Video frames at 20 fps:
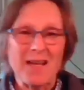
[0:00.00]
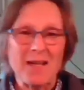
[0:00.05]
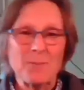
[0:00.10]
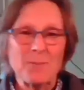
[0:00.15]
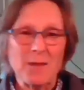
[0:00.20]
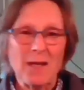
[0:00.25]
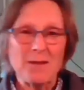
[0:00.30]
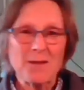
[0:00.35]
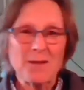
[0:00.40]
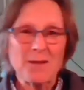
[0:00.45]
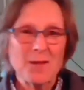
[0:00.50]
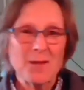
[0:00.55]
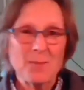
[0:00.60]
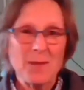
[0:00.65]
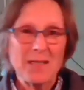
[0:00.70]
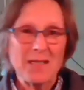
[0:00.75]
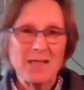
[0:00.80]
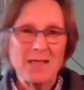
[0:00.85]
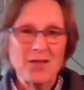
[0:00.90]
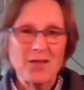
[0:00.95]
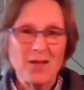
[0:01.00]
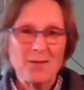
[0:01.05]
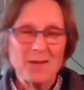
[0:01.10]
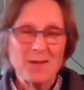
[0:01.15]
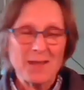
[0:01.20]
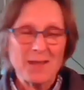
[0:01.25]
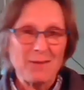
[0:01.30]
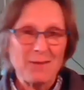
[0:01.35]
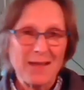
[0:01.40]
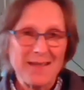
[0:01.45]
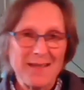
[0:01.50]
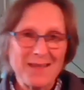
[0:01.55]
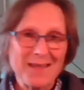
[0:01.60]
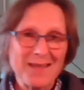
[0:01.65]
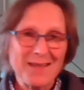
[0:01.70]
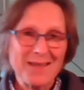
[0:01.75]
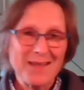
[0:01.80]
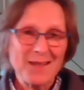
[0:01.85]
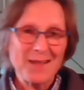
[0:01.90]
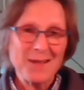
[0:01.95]
Go to as many shows and events
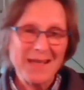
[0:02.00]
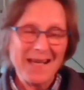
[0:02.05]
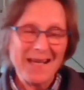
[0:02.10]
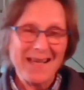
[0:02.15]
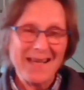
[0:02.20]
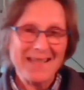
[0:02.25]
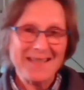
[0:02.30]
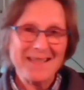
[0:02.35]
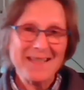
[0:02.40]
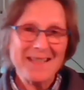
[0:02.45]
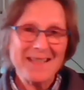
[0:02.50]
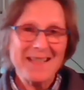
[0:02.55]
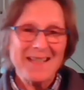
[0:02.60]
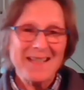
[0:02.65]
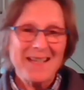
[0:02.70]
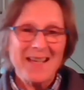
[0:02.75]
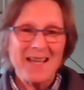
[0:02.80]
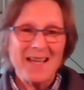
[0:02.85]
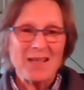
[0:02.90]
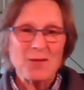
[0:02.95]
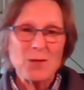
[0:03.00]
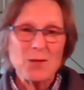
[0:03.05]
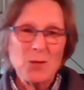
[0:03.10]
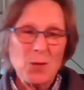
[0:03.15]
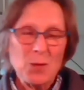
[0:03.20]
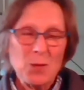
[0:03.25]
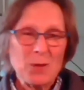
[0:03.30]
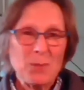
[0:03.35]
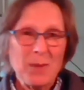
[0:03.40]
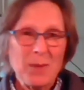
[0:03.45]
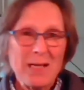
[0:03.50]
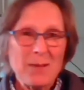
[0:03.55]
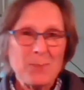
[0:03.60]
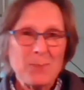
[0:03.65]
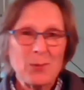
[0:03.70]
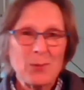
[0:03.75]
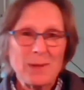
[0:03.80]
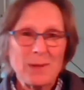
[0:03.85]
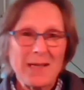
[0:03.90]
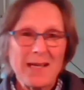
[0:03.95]
as you can and talk to
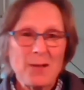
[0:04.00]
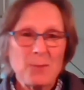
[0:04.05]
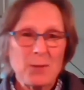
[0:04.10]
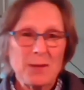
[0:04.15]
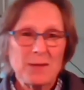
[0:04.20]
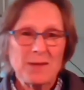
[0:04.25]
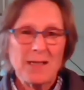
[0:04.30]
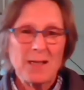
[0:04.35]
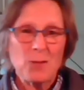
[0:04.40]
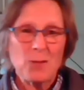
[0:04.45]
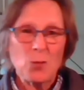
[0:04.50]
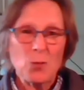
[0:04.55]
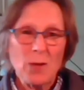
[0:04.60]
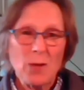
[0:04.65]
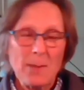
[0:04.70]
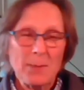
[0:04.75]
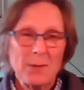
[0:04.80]
people there when they're all up